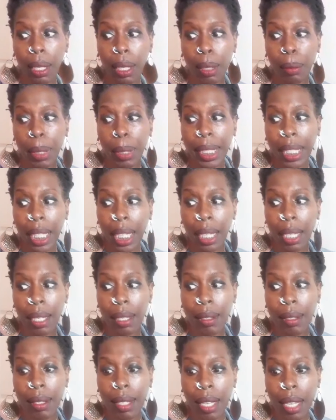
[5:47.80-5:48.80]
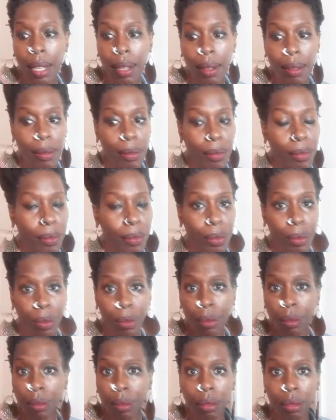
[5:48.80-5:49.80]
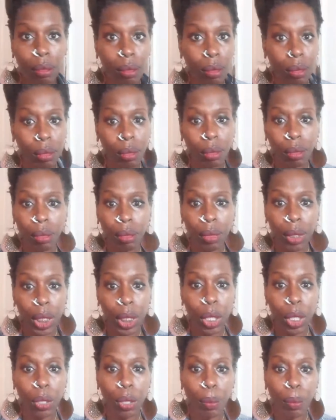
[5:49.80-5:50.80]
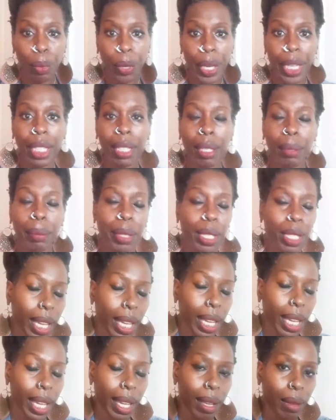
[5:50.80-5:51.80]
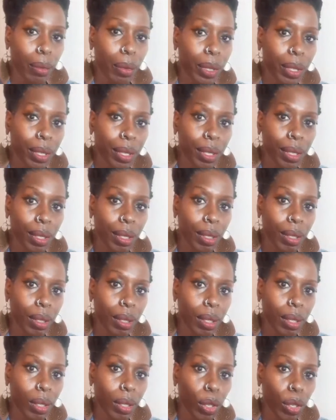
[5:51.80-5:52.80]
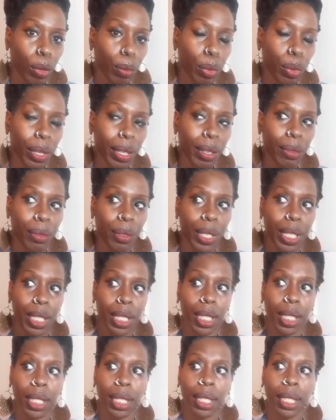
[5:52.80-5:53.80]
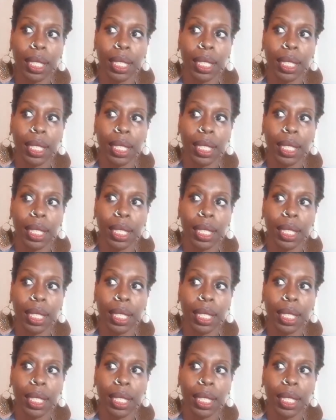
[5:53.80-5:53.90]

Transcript: because of, the breakup she had with her boyfriend.